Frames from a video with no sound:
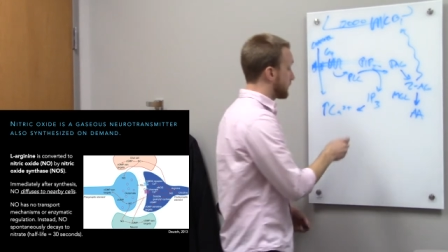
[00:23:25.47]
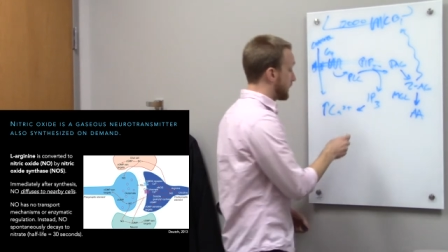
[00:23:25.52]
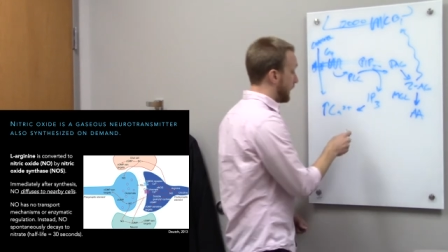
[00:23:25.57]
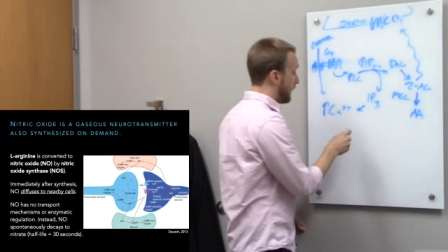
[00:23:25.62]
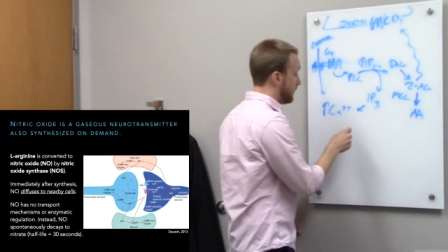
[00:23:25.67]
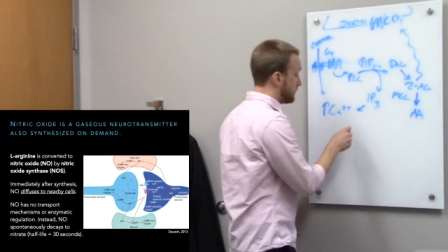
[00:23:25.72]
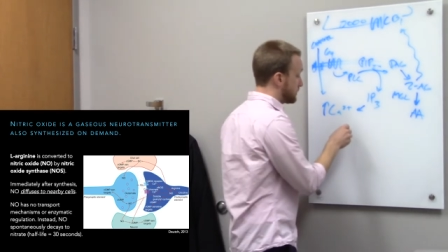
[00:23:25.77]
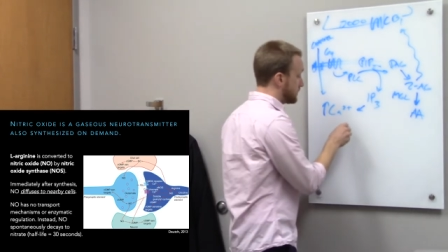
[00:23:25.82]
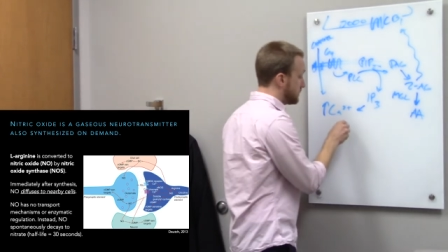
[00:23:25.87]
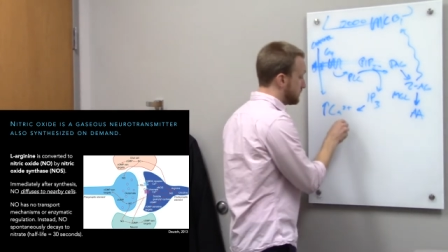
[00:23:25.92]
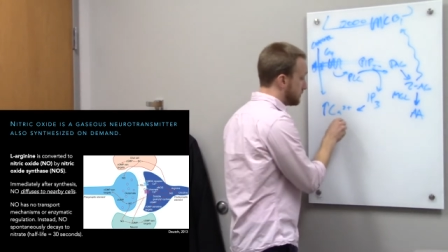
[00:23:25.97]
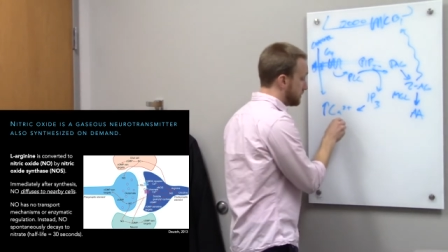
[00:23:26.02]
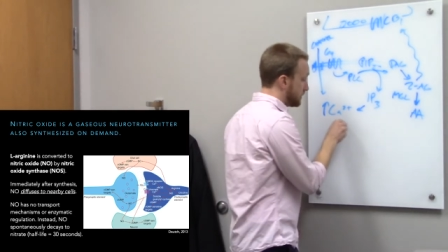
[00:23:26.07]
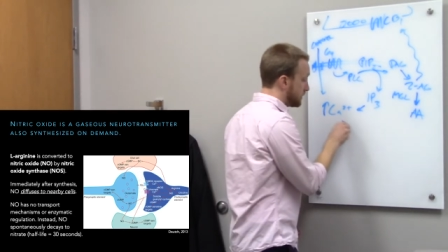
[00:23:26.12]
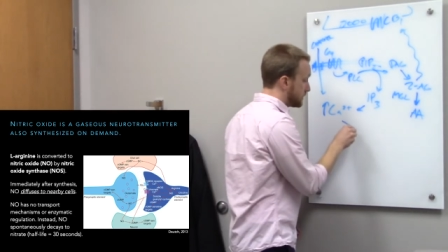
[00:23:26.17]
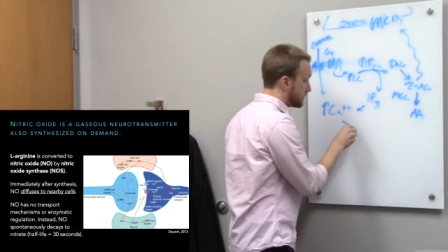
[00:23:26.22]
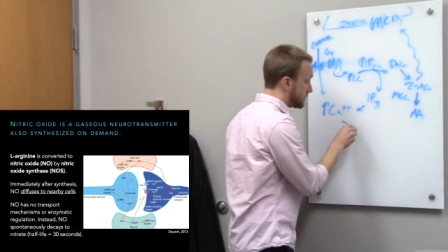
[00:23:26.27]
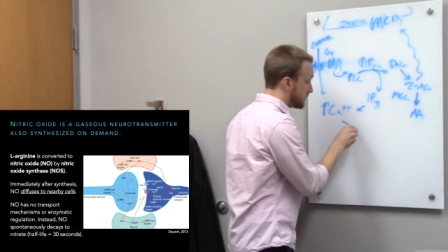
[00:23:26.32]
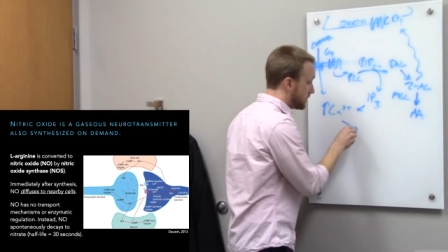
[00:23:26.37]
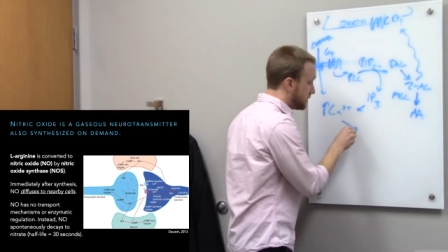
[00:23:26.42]
calcium
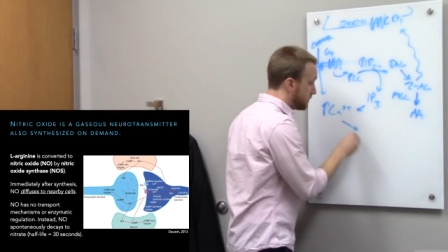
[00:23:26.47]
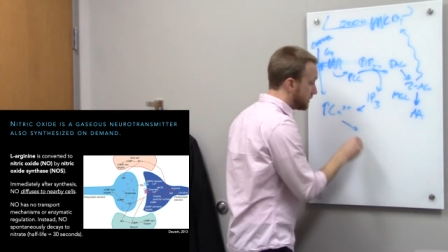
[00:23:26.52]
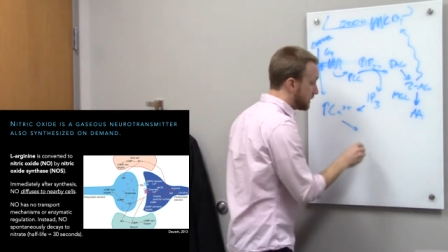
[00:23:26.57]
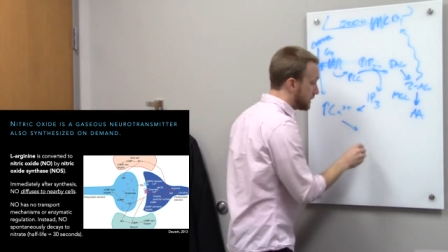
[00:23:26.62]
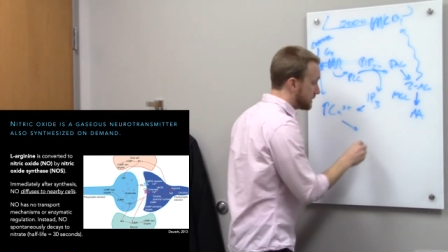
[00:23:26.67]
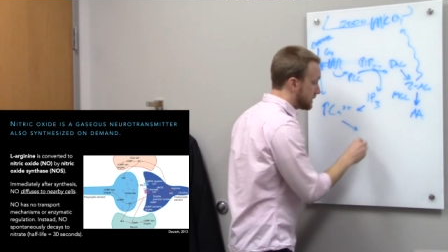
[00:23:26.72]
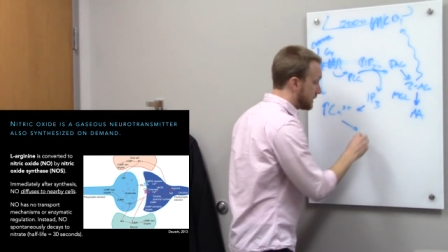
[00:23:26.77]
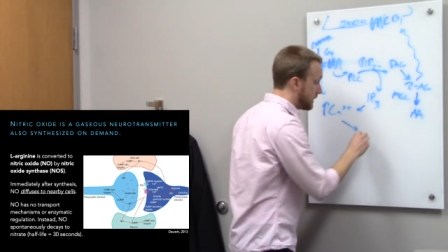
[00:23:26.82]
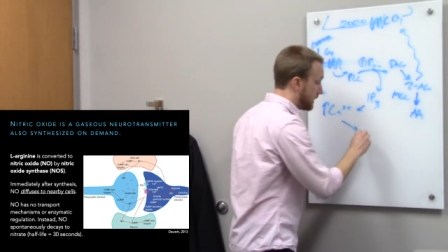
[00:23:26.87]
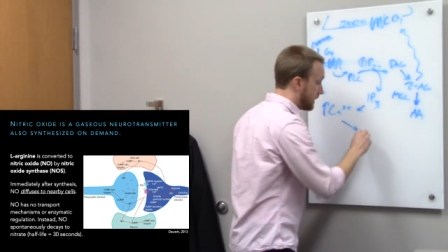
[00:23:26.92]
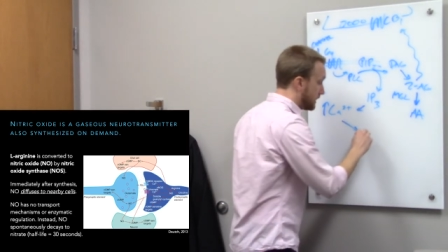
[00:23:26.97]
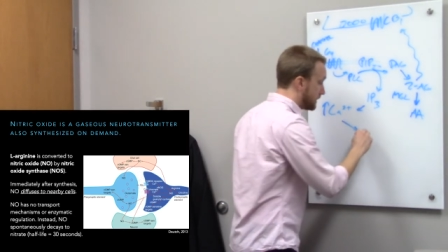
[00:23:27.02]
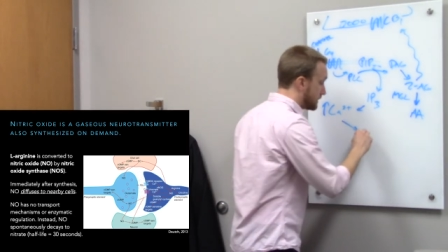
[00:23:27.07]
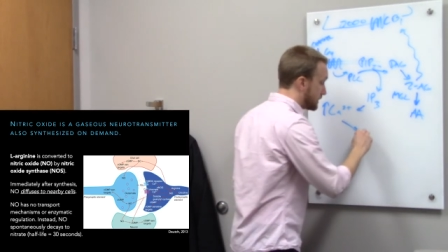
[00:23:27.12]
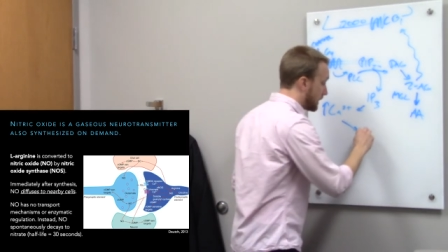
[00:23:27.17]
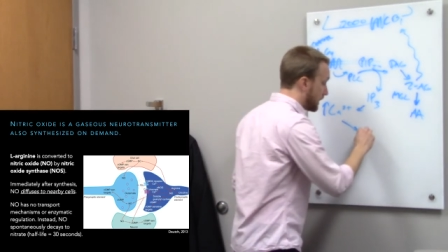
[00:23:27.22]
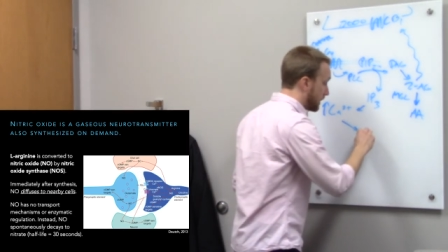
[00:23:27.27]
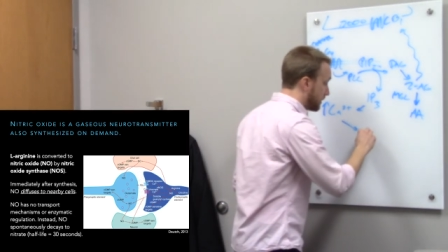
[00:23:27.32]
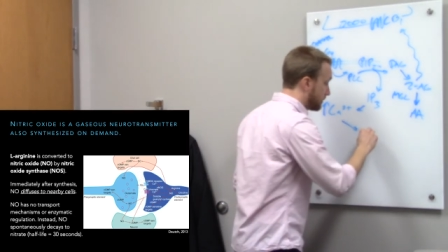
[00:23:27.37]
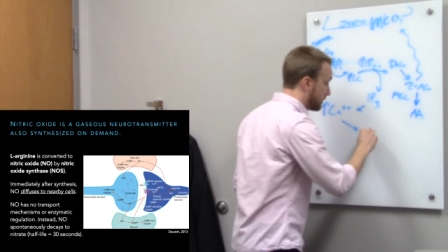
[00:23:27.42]
stimulates the
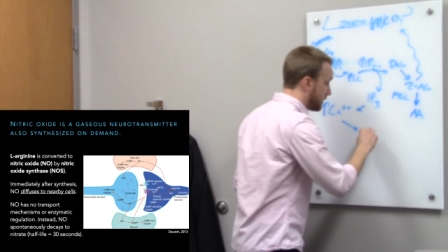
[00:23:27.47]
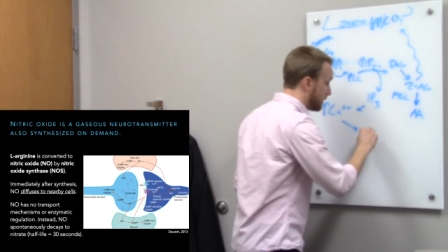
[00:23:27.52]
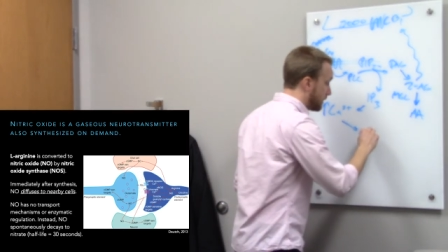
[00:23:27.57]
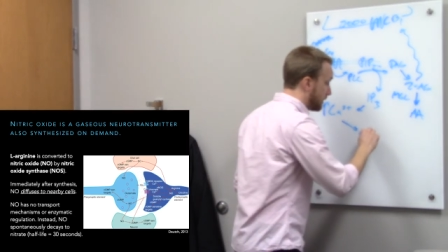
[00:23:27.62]
enzyme,